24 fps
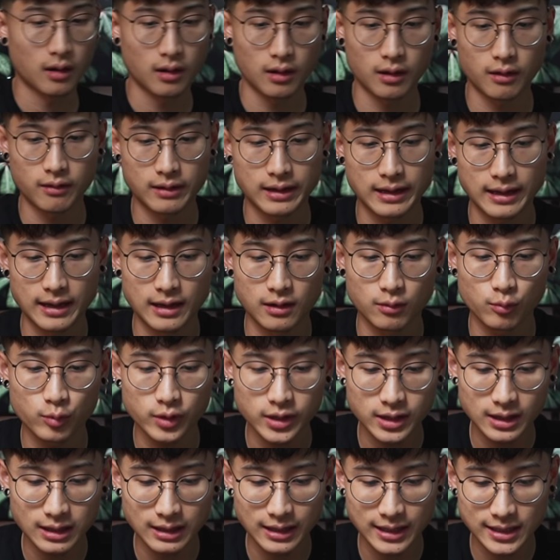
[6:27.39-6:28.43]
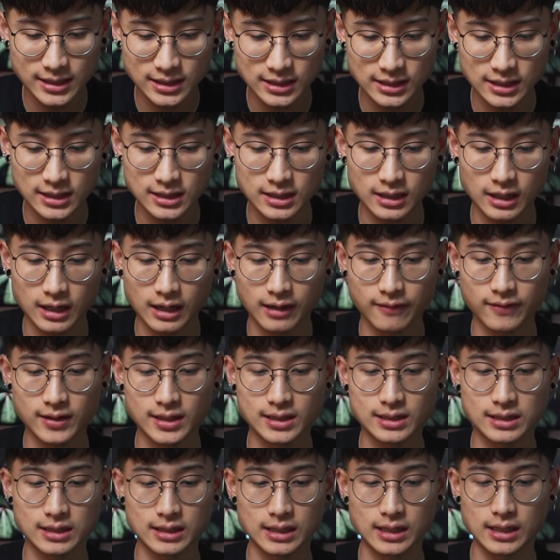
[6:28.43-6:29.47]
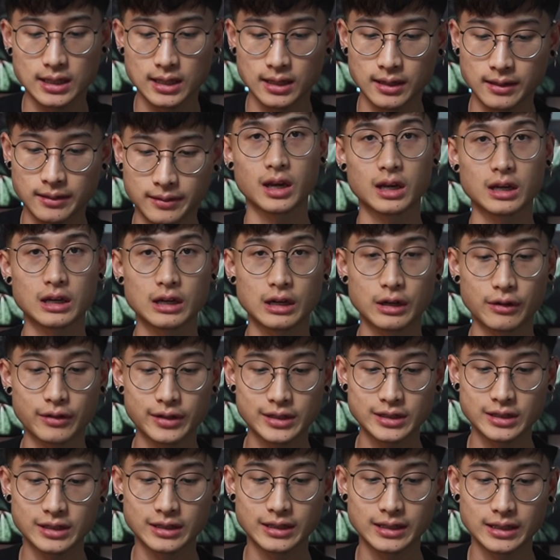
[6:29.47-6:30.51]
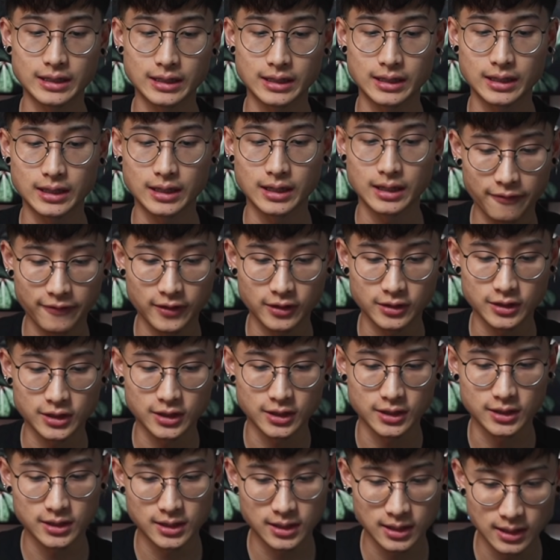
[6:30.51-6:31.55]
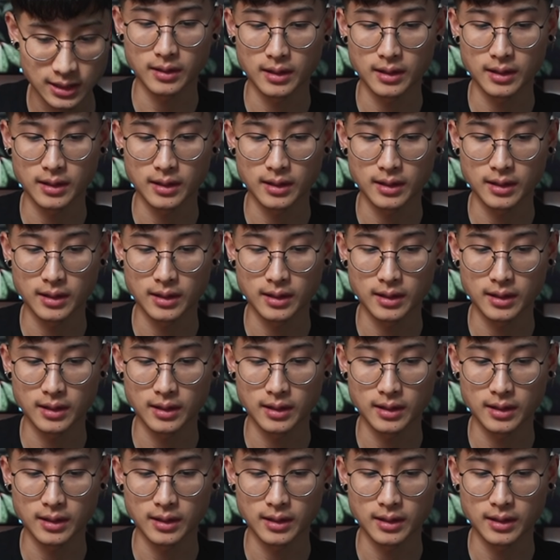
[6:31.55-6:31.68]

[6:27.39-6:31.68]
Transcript: Alright, and with lenses, obviously, you're going to need filters.